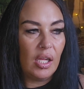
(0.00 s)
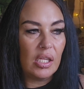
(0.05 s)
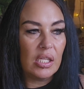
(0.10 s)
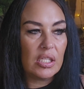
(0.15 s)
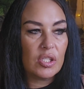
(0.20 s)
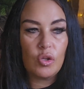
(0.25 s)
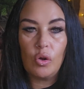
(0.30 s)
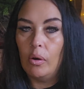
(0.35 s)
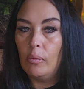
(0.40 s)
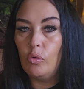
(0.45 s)

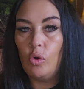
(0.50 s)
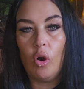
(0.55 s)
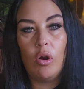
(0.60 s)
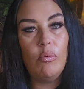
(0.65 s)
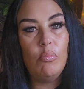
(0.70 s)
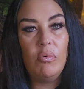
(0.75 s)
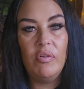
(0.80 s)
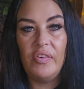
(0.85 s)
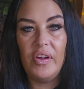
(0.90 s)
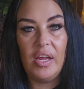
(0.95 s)
So I'm
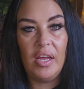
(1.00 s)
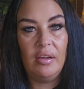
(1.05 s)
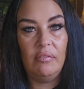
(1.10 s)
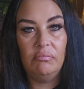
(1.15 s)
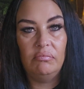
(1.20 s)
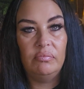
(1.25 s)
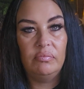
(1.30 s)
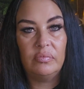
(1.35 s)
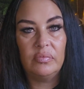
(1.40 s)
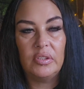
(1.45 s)
going with it.
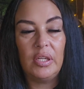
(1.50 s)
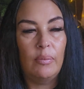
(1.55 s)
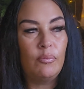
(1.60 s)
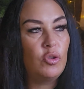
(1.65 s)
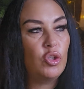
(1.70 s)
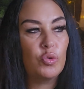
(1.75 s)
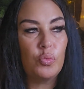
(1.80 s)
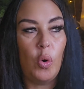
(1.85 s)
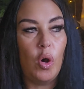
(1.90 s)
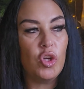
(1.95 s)
I'm
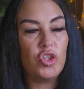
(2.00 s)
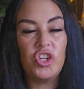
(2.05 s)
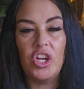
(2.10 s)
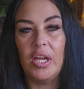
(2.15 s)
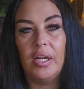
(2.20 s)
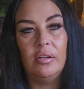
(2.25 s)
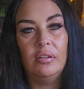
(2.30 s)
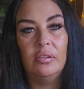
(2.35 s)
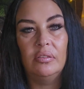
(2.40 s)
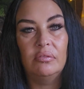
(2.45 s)
just
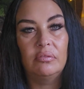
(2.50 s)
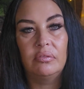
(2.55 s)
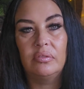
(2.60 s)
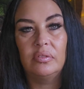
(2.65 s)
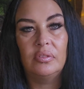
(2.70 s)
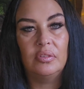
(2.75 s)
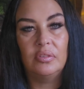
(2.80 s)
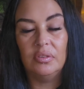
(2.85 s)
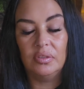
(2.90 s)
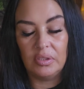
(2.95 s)
watching.
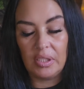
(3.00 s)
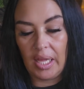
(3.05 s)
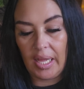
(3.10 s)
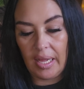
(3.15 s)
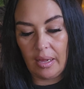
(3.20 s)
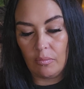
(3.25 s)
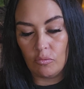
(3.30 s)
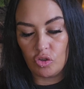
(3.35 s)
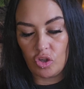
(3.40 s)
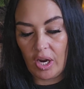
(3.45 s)

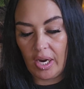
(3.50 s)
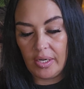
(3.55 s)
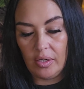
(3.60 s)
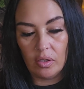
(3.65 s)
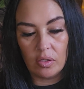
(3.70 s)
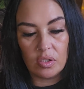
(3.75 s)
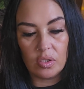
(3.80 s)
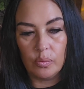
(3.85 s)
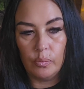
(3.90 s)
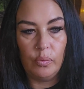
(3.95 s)
Like, I'm trying
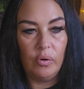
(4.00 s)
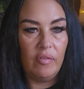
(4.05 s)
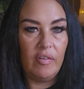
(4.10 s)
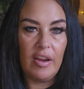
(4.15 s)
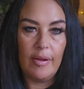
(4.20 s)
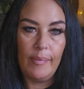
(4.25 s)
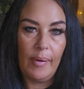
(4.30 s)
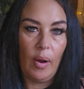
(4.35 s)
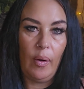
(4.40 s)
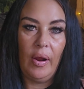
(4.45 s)
not to
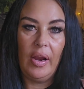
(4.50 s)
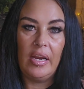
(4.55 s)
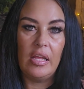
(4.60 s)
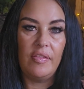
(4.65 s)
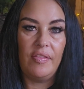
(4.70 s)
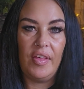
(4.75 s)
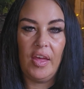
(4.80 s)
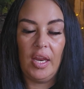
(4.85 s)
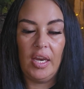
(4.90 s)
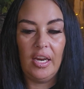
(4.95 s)
worry about
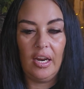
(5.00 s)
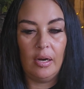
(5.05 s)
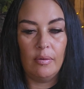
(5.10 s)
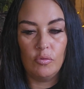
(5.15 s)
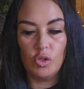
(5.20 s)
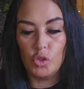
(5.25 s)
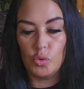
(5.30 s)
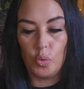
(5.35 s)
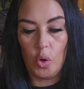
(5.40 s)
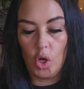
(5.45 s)
anything, and I'm
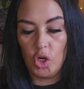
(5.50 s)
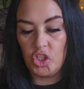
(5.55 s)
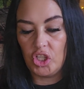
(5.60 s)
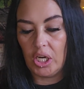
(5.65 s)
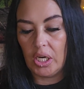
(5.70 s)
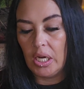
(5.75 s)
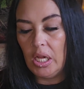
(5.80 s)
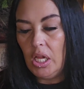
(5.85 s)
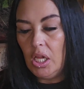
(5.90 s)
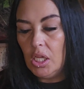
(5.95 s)
just
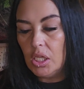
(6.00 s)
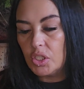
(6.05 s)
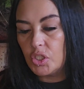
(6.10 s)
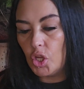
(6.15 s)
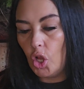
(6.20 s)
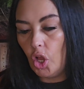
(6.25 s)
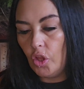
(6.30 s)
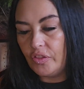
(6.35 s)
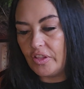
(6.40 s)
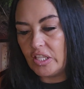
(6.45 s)
watching.
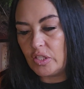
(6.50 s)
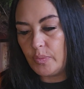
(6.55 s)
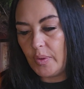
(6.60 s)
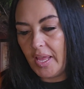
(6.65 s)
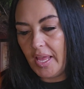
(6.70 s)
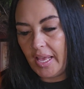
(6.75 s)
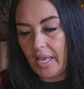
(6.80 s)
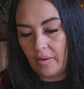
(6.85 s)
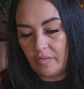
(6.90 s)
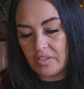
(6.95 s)
So this
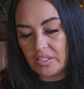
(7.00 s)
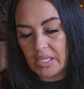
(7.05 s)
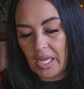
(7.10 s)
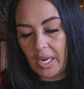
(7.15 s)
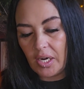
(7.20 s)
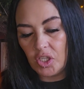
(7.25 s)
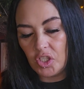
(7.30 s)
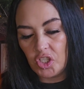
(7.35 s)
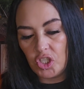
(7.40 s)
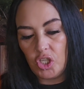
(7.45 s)
week I've
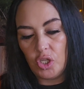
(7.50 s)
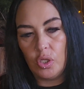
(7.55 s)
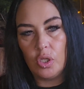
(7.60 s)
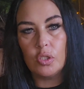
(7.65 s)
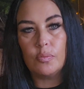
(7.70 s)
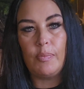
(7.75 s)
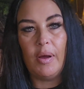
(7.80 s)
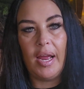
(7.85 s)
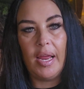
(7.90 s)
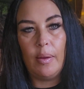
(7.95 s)
started to
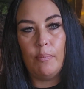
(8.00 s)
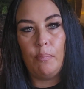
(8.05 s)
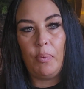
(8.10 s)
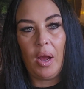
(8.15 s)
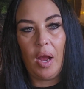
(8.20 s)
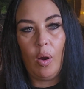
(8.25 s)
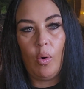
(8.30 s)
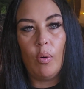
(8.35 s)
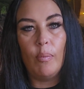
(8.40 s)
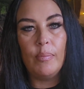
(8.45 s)
use my
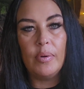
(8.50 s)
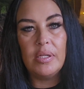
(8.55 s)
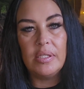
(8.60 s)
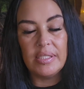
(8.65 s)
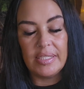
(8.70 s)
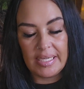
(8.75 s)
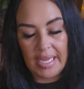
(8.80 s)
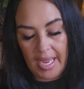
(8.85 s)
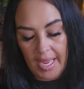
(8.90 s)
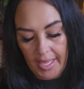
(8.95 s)

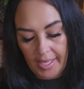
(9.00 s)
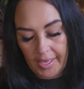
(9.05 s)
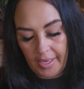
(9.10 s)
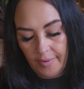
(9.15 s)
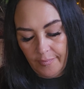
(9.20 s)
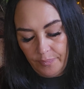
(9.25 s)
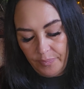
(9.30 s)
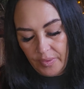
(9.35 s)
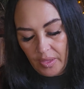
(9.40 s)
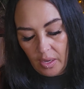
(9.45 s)
empowerment deck.
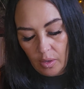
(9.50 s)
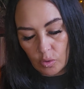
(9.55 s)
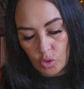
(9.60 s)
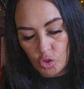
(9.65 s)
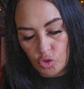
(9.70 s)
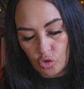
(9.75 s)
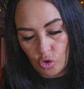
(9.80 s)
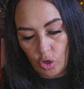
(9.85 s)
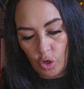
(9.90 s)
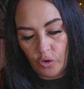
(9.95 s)
I was
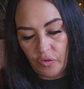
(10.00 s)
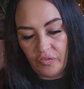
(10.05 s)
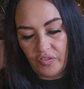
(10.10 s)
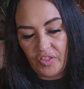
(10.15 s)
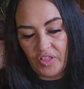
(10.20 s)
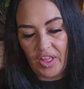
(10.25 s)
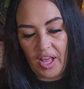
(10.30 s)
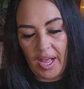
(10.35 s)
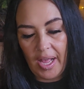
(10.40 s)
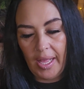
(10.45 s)
drawn for
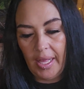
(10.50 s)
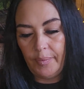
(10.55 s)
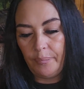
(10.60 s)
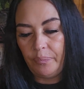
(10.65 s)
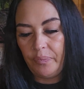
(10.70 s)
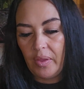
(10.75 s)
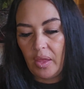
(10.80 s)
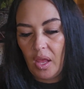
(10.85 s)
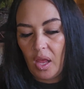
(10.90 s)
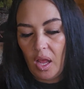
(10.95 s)

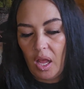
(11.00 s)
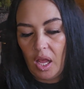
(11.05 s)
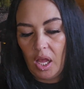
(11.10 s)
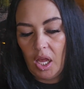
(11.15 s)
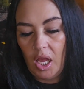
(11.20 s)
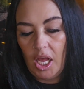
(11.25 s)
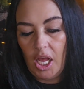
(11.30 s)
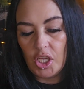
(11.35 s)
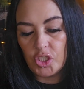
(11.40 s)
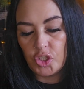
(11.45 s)

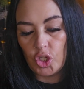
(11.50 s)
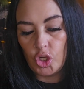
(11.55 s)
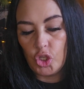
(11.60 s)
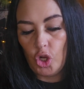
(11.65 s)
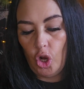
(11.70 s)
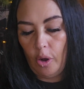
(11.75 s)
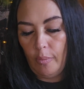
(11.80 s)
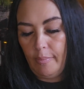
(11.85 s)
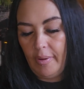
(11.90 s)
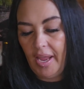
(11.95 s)
that. So
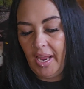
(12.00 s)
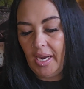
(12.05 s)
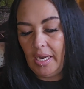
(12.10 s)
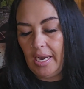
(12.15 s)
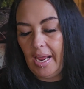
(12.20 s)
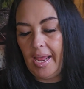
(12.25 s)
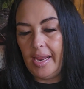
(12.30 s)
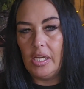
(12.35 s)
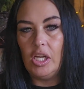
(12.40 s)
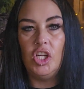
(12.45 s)
your main
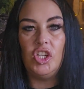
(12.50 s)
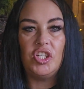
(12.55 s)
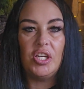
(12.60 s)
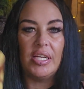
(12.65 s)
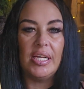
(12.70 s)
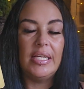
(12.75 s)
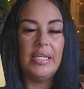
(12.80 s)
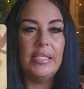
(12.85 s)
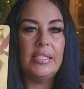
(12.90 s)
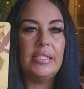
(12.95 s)

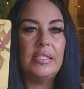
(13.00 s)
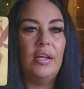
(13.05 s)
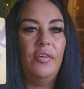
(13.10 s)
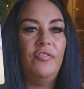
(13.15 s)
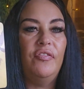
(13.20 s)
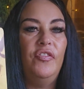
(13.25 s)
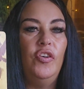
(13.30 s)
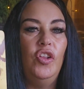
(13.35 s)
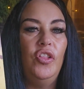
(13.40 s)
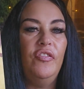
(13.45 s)
energies
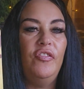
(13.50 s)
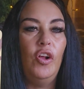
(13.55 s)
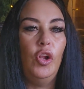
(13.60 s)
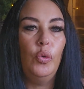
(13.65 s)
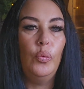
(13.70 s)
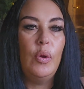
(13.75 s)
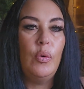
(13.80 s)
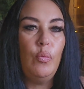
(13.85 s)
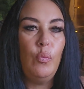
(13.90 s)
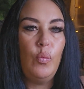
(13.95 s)
for the
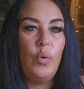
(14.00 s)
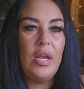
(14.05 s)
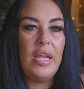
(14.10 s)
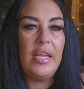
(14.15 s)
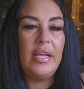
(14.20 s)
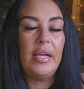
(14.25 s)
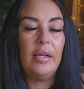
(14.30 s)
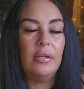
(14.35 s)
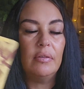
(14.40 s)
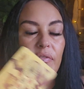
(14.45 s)
following
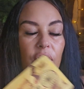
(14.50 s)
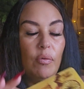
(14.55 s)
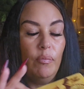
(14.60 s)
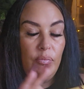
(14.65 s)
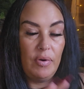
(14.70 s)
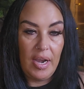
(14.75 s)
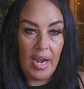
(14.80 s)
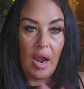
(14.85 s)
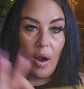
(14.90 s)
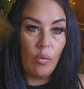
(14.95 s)
week
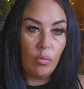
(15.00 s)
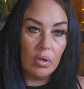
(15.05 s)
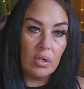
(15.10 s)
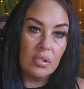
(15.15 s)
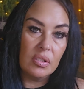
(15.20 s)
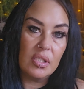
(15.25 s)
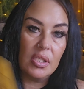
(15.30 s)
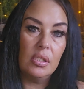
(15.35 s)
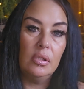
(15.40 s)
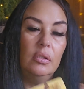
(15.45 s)
from now
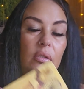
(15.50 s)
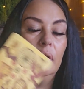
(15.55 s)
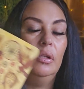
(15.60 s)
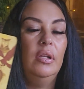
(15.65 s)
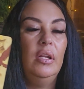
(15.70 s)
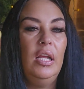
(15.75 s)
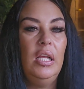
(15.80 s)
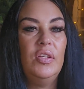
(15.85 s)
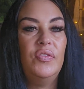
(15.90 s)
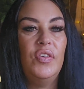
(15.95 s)
until
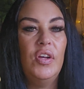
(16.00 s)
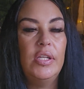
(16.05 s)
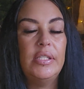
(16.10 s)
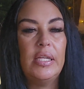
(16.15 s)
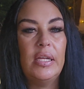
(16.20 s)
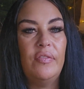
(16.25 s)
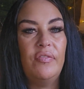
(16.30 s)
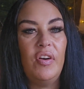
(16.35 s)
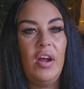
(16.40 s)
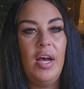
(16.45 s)
next
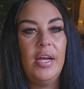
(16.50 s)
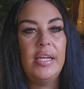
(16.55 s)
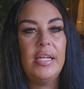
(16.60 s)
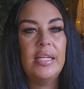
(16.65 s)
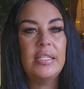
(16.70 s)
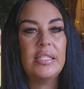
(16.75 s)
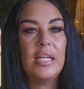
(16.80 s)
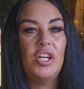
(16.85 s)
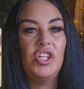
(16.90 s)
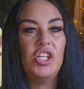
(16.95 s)
Thursday, Friday,
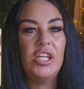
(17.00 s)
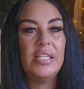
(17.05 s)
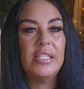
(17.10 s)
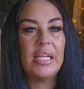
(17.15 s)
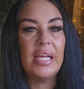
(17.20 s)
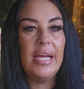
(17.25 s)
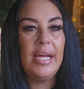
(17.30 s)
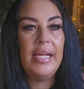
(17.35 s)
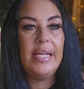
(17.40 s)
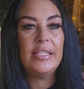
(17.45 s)
Saturdays,
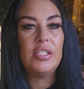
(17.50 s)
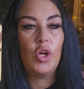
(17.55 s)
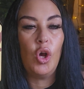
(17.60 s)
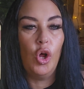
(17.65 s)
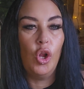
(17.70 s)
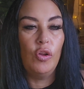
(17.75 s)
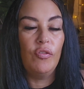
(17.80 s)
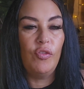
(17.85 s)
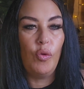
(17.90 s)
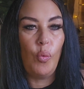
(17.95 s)
is
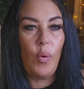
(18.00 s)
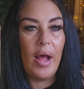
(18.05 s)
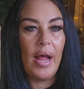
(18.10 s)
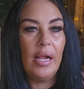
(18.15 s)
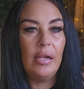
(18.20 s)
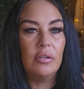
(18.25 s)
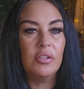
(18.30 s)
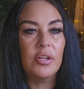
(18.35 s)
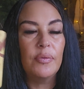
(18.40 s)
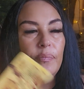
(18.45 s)
called the
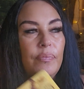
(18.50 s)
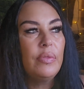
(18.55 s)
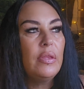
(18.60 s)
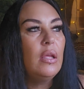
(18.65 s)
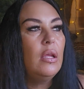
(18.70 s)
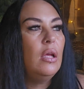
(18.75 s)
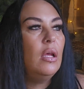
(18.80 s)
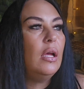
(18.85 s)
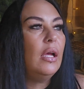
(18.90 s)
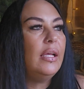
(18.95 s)
wild.
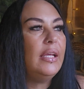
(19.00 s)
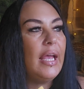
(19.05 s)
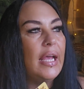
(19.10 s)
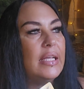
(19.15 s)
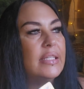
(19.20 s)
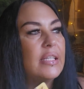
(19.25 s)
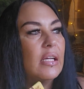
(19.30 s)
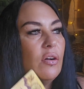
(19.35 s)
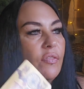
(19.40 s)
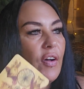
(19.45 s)
Get
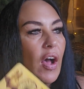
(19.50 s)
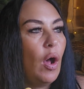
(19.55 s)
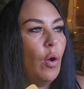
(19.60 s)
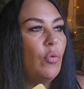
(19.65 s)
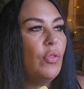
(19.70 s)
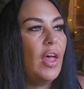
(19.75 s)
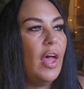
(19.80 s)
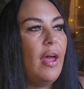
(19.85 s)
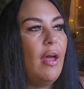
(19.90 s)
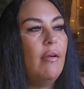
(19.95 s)
yourself
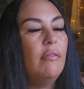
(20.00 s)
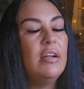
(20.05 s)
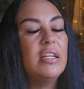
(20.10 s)
out there.